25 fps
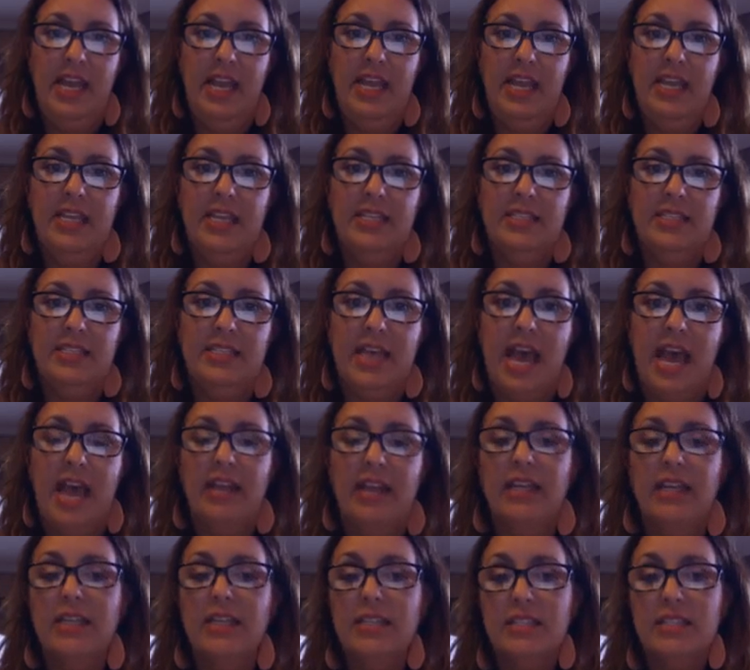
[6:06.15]
is
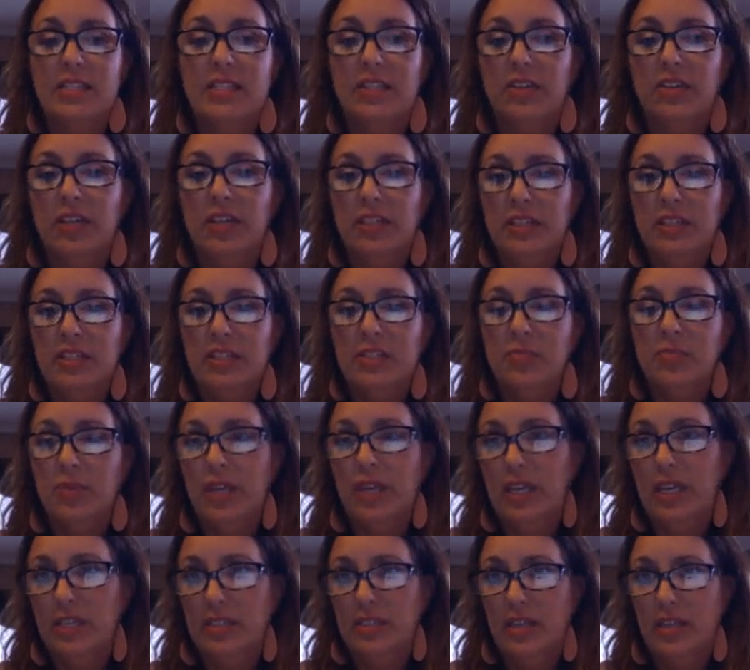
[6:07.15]
that considering this
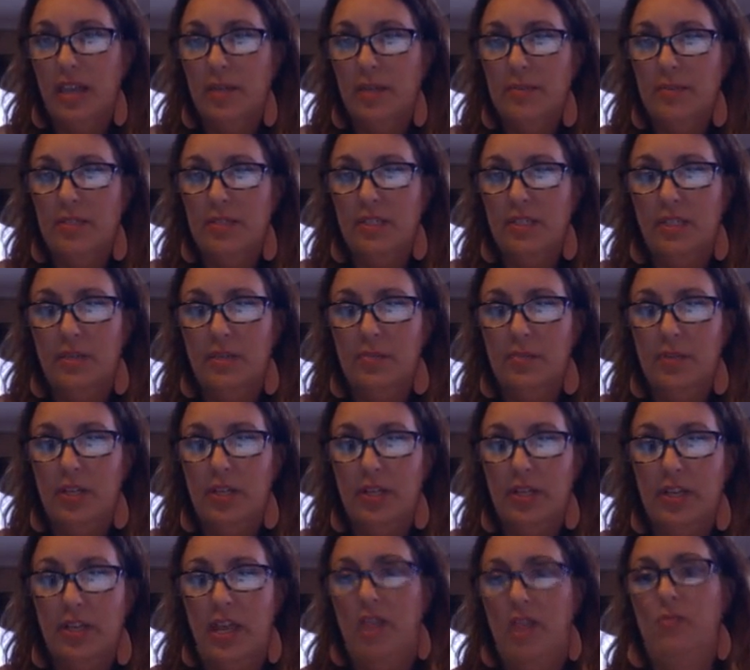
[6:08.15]
weak attempt to
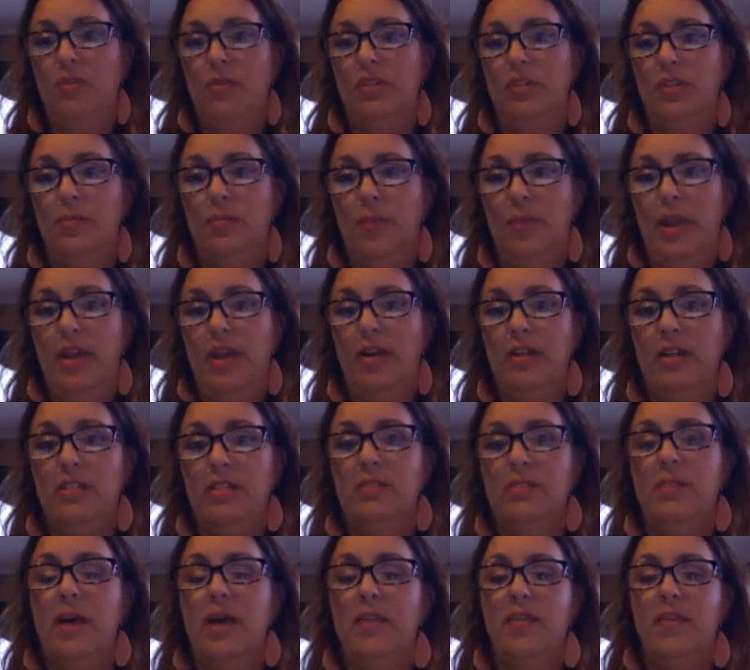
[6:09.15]
communicate with the parents
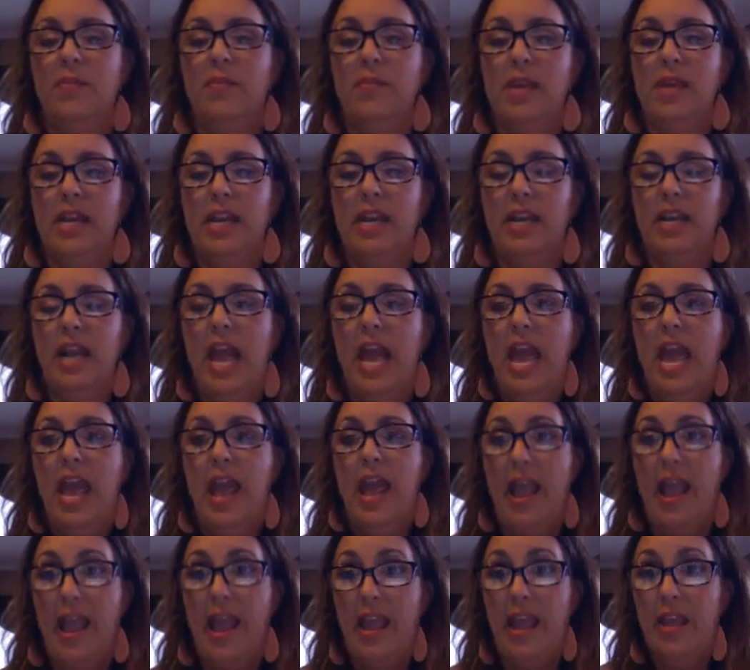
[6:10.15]
about the meeting,
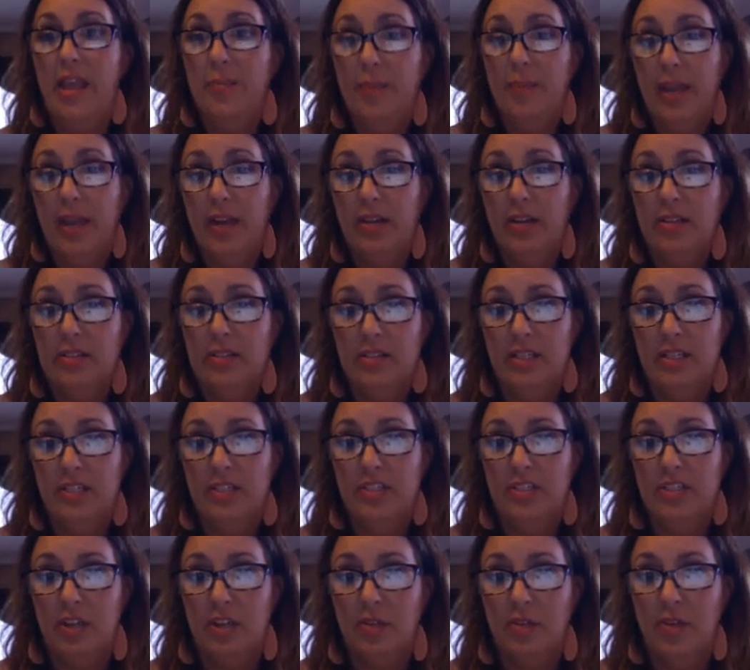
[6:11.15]
8 parents did
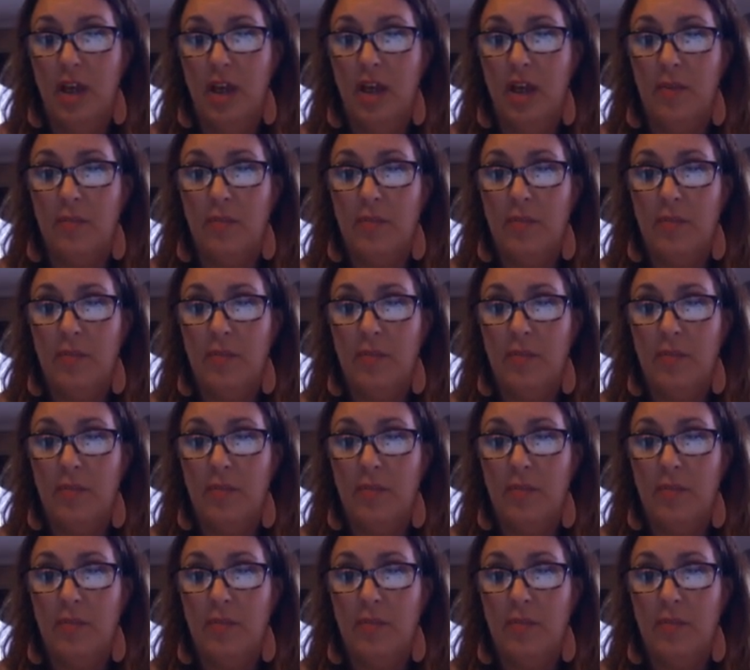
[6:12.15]
show up.